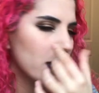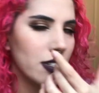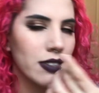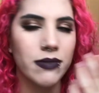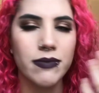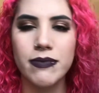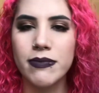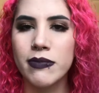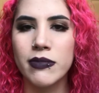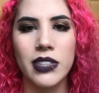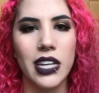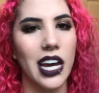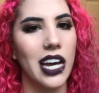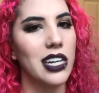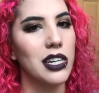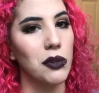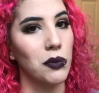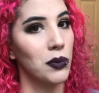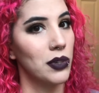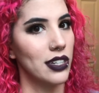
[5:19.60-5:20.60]
it,
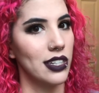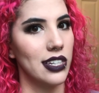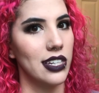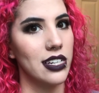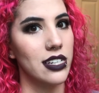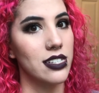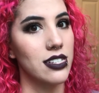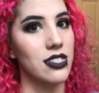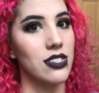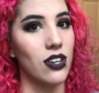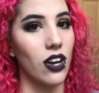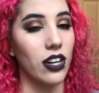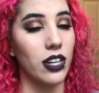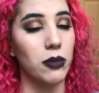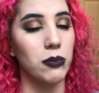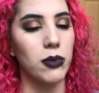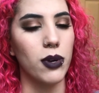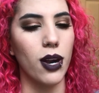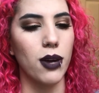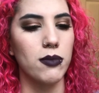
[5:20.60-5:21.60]
and it really is not
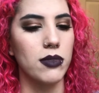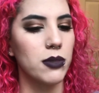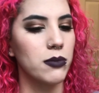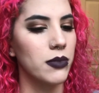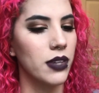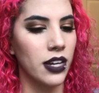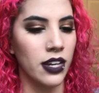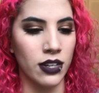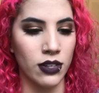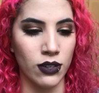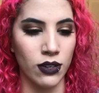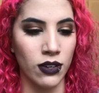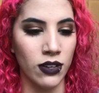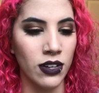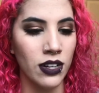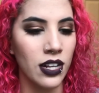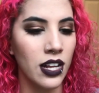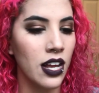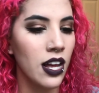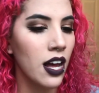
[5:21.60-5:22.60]
a problem at
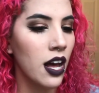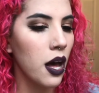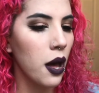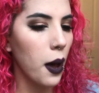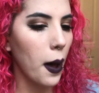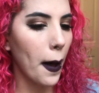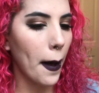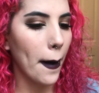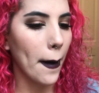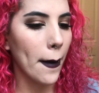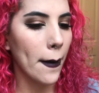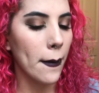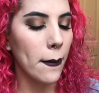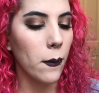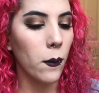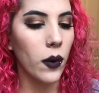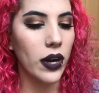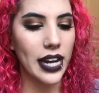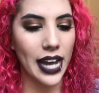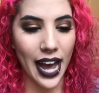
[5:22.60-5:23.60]
all.
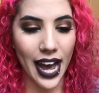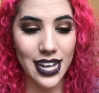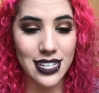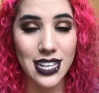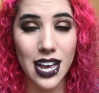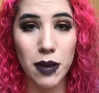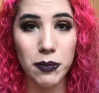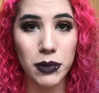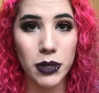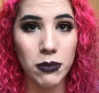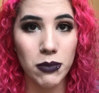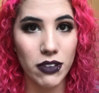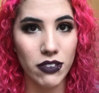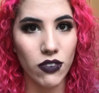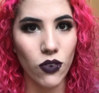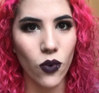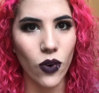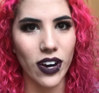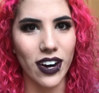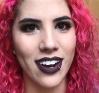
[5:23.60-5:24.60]
What has happened
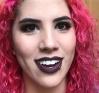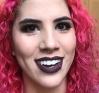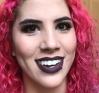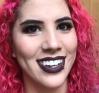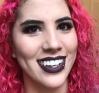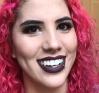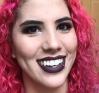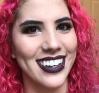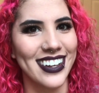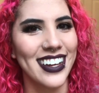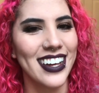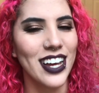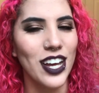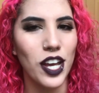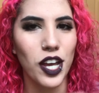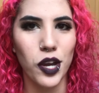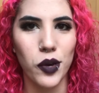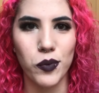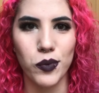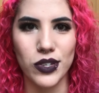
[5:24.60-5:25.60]
before
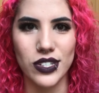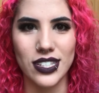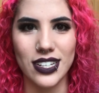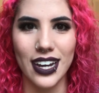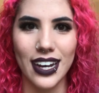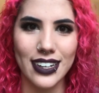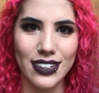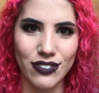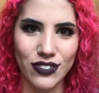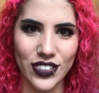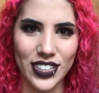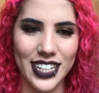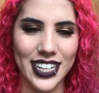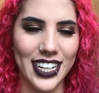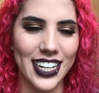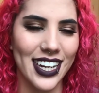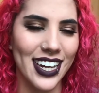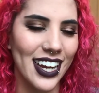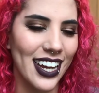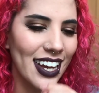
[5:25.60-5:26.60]
and was kind of
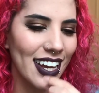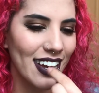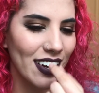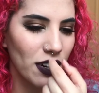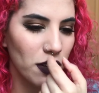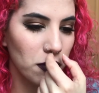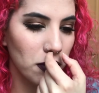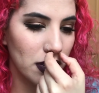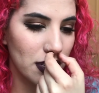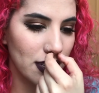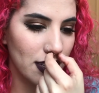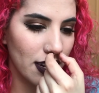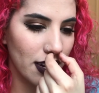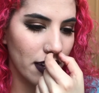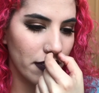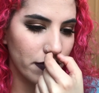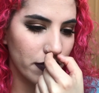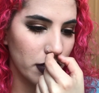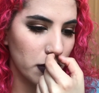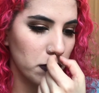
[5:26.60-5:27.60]
freaky was that
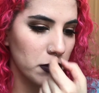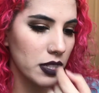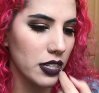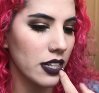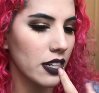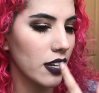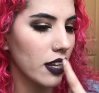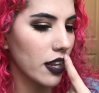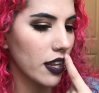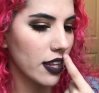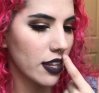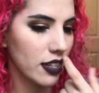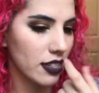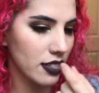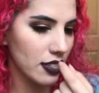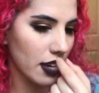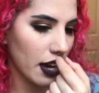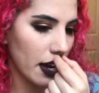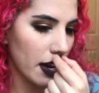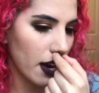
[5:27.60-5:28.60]
I flipped
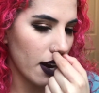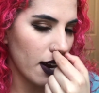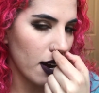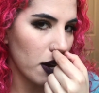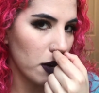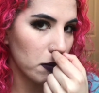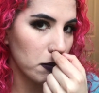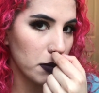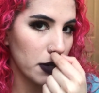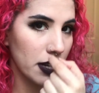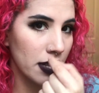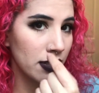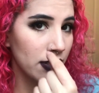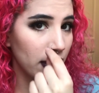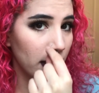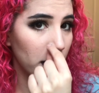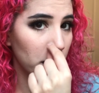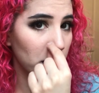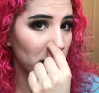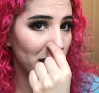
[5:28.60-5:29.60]
this guy up, and
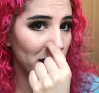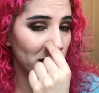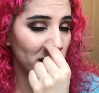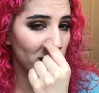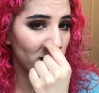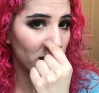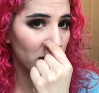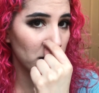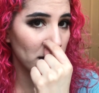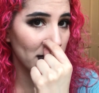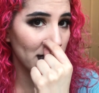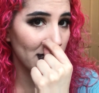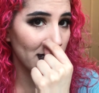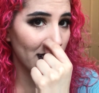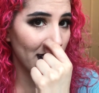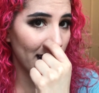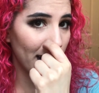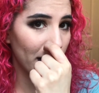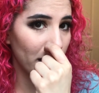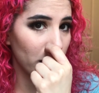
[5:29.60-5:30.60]
then when I was flipping
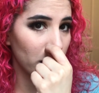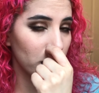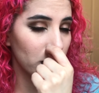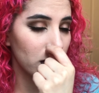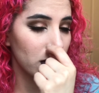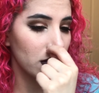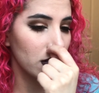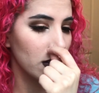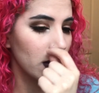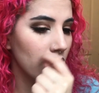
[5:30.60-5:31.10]
it out,